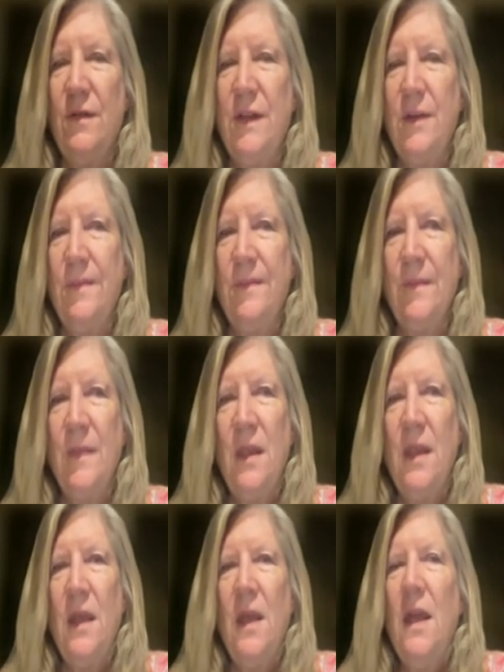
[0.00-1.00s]
here.
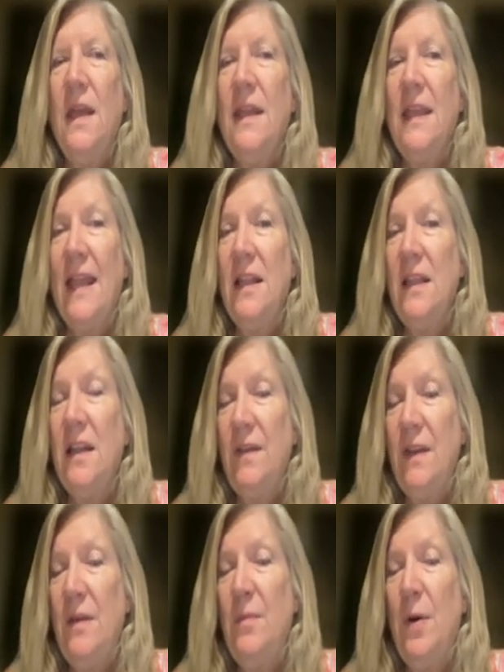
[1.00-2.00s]
Ganglion
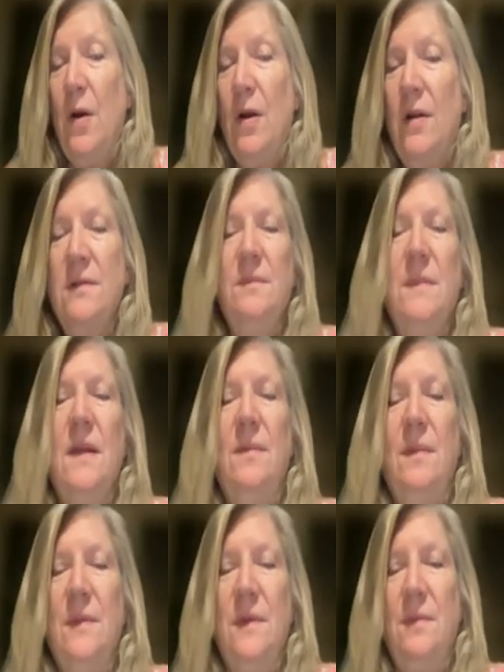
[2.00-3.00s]
of impar, my,
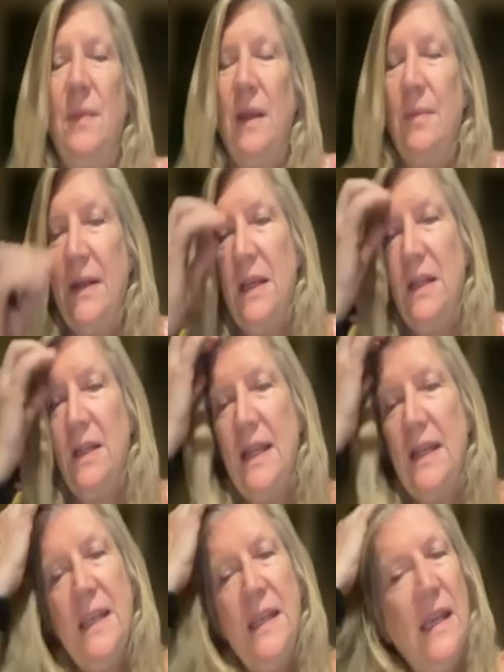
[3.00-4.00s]
my buddy
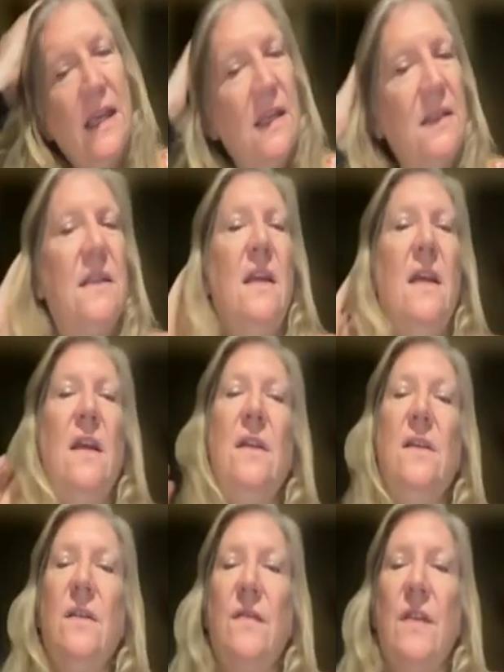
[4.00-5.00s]
Eleni has
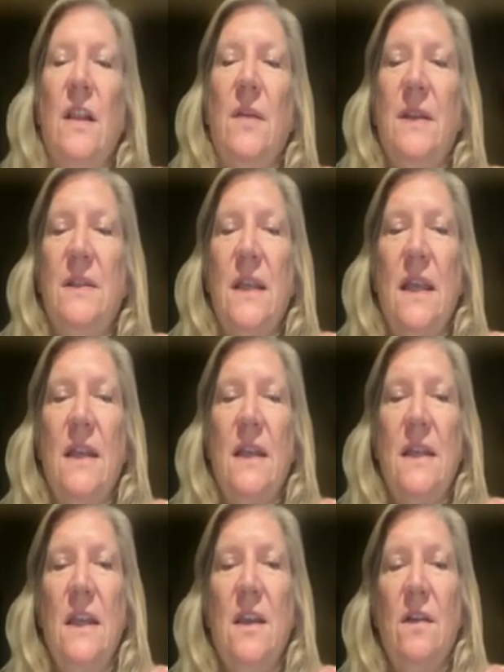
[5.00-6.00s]
developed this
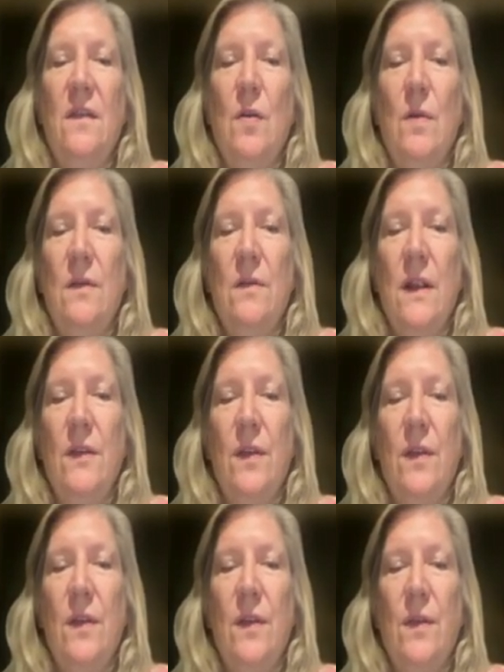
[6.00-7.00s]
technique of going right
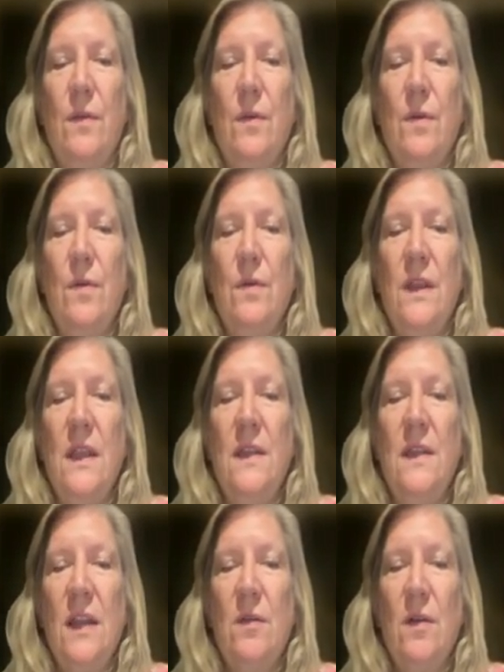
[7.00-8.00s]
through the
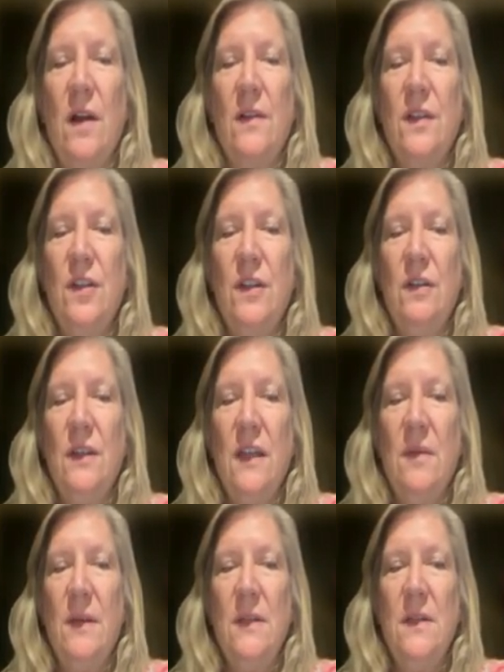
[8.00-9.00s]
sacrococcygeal
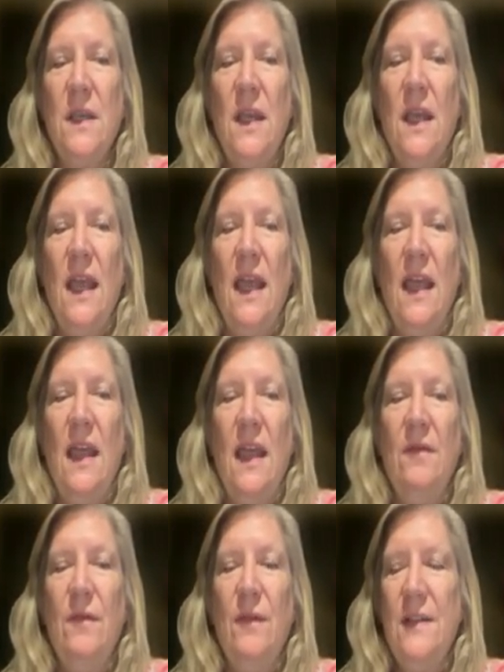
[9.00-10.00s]
ligament
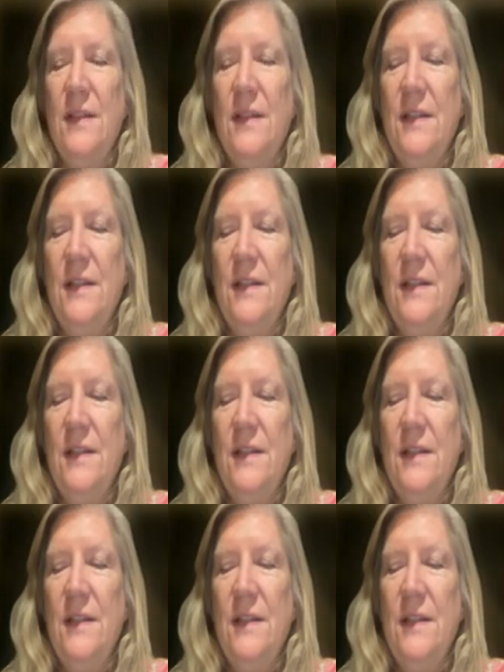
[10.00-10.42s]
and freezing the